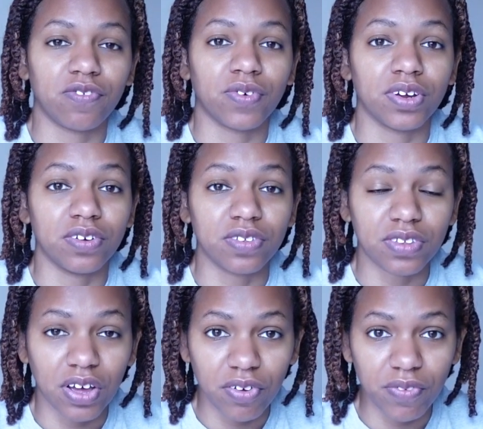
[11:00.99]
for
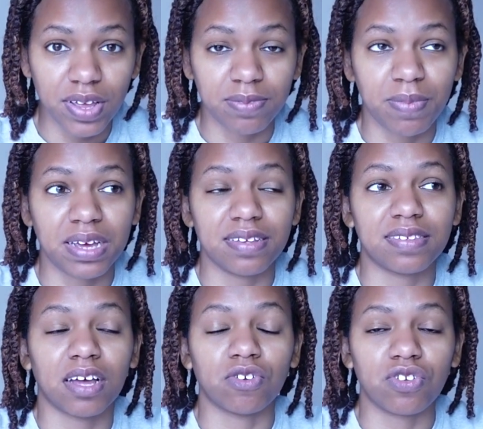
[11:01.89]
yourself and make it
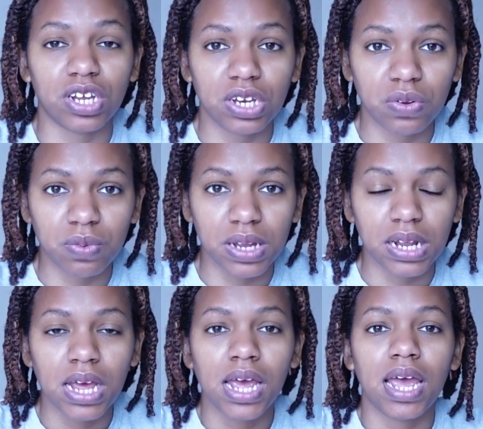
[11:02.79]
sound genuine
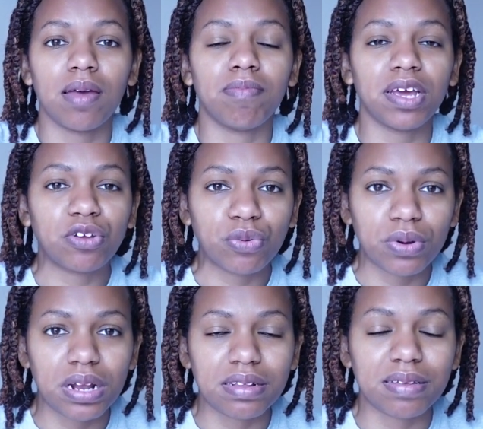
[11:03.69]
and make sure
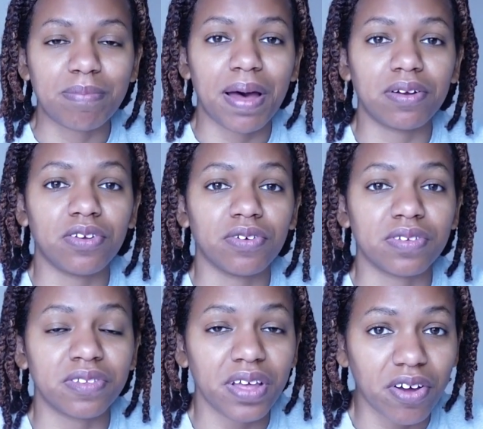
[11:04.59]
it is about
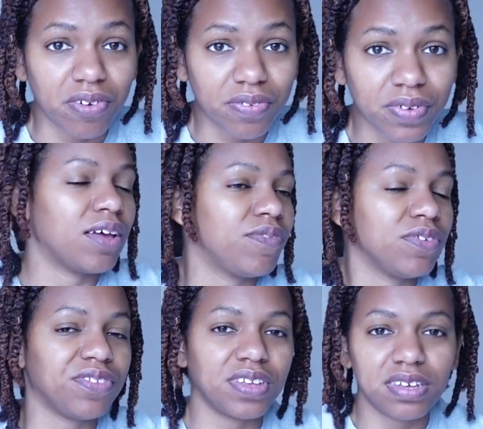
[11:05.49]
yourself. If you
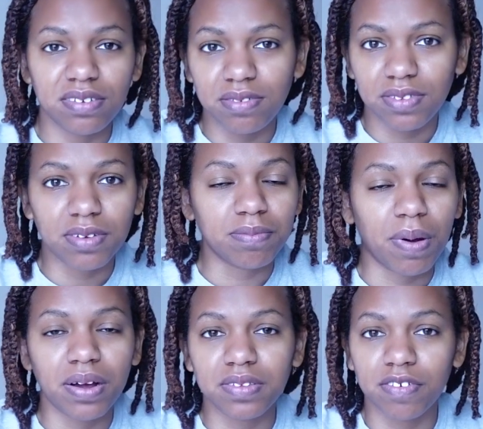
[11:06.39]
see some
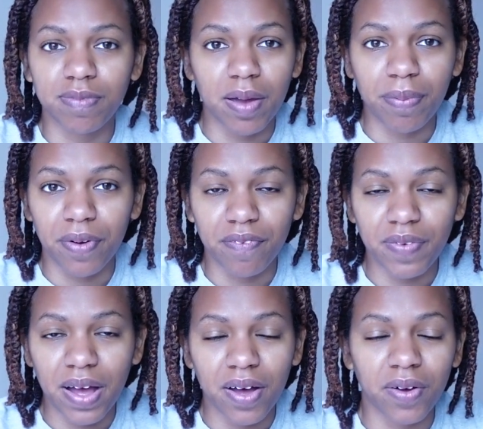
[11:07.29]
parts of my
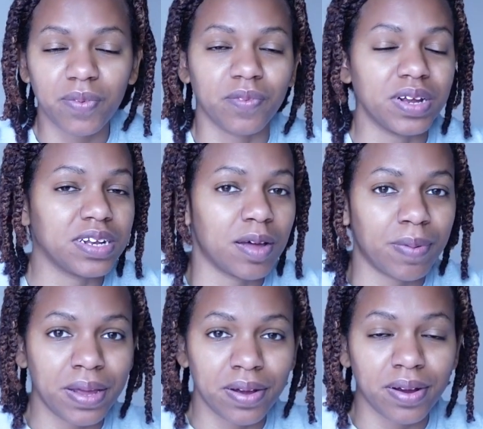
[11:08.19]
profile written
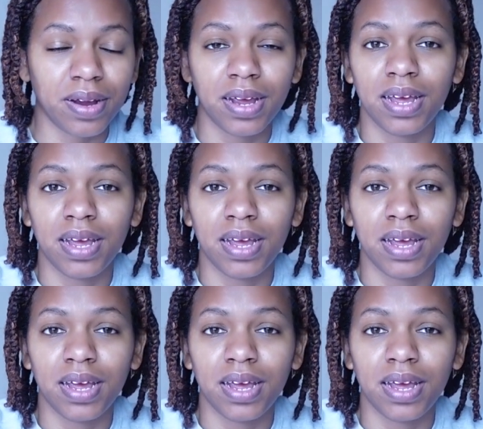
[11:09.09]
up here,